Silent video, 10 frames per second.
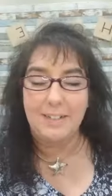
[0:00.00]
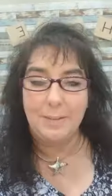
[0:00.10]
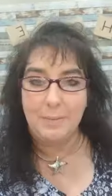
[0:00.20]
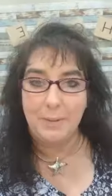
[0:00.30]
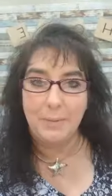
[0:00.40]

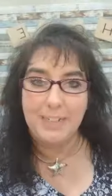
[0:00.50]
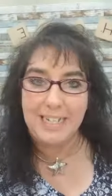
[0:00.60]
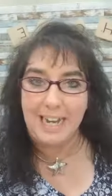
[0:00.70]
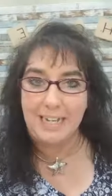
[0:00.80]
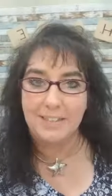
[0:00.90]
But I wanted
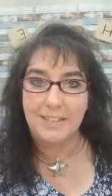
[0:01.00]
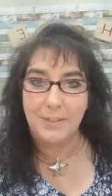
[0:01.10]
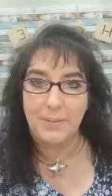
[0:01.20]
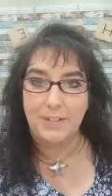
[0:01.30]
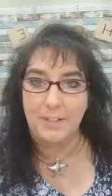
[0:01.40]
to ask
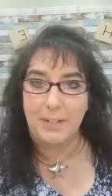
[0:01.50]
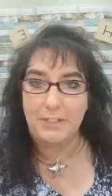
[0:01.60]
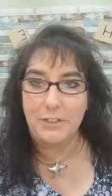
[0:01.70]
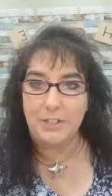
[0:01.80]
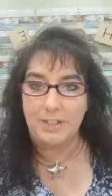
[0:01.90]
you all a
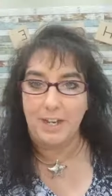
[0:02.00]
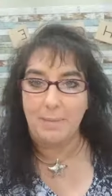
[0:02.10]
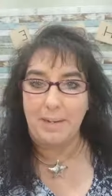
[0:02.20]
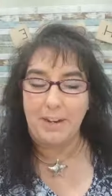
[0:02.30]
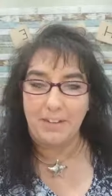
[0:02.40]
question
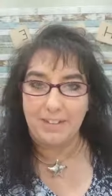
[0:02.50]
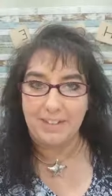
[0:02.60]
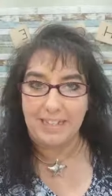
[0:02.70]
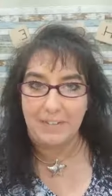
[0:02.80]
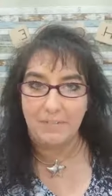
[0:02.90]
about
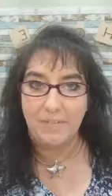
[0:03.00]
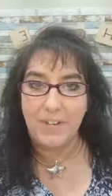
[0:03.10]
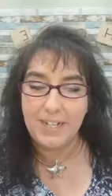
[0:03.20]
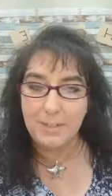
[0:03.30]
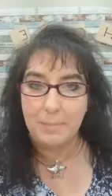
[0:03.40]
the
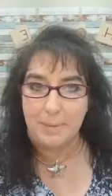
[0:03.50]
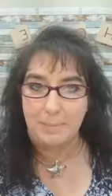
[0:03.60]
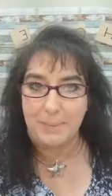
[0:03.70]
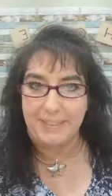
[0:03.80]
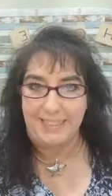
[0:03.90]

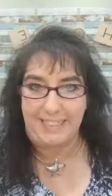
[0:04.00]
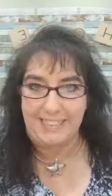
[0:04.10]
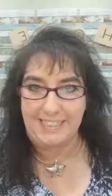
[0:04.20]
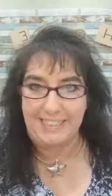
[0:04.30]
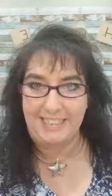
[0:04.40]
environment
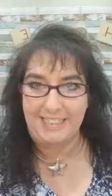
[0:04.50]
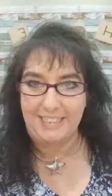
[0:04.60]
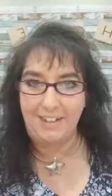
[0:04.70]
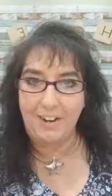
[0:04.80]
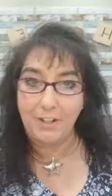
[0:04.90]
police.
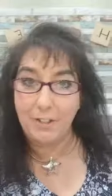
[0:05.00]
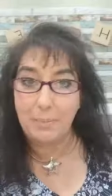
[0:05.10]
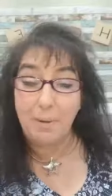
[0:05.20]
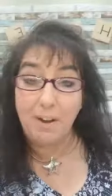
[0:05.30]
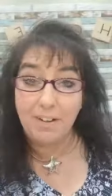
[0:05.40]
Are you
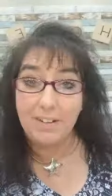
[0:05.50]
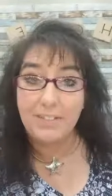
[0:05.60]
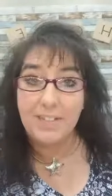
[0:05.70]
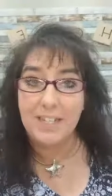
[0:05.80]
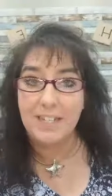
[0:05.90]
part
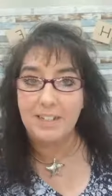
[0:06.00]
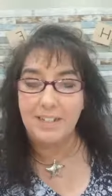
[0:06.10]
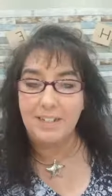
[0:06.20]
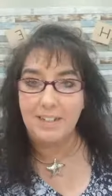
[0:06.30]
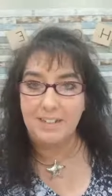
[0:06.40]
of the,
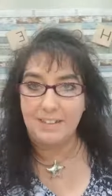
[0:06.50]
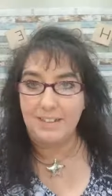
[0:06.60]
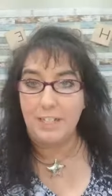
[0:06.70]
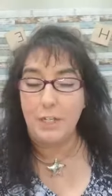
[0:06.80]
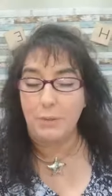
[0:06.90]

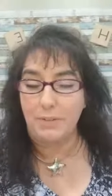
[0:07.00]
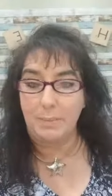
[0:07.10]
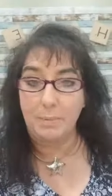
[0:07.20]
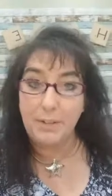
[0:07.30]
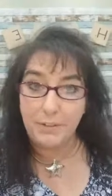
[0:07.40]
you know, the
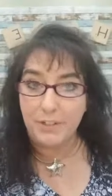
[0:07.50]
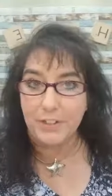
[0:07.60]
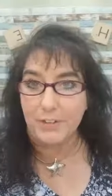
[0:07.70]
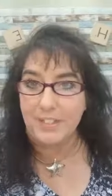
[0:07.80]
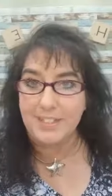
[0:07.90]
brotherhood
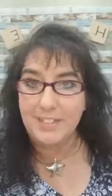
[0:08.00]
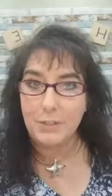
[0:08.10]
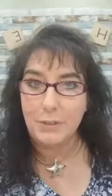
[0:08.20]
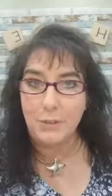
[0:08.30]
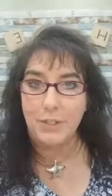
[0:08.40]
or the
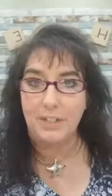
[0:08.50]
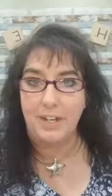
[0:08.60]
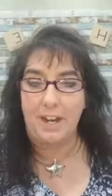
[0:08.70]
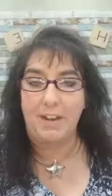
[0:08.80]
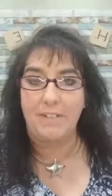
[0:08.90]
sisterhood
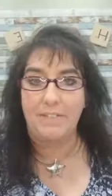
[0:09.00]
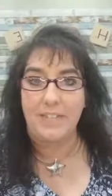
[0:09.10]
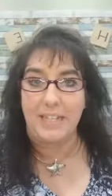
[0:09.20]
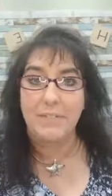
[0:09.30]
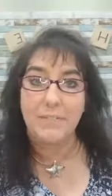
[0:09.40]
of
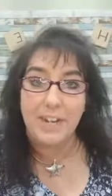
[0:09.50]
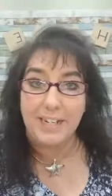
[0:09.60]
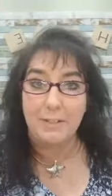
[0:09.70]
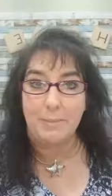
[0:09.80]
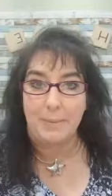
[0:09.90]
the
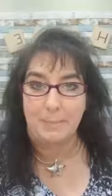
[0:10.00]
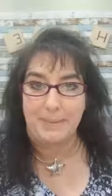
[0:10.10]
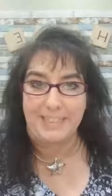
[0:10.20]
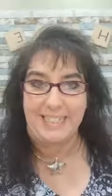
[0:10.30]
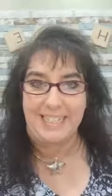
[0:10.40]
environment
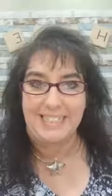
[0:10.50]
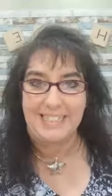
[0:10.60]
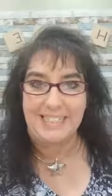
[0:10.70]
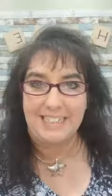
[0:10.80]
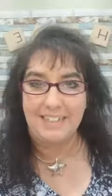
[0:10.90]

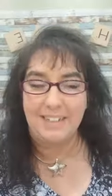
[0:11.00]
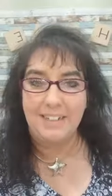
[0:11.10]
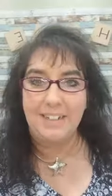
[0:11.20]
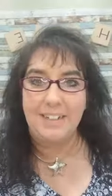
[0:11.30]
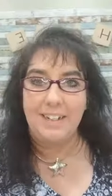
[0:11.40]
police?
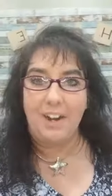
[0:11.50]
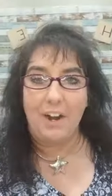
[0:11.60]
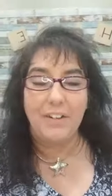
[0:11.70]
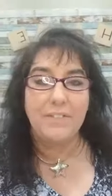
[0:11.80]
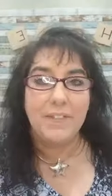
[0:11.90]

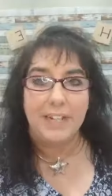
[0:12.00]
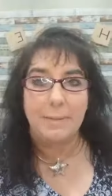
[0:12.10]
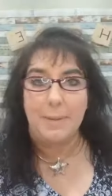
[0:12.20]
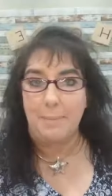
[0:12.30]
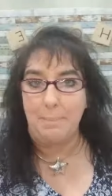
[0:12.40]
Our
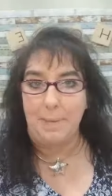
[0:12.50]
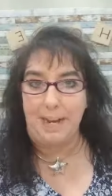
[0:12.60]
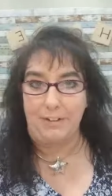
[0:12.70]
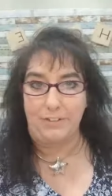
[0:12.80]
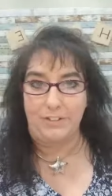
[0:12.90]
environment
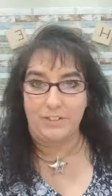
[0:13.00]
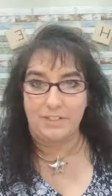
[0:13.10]
matters.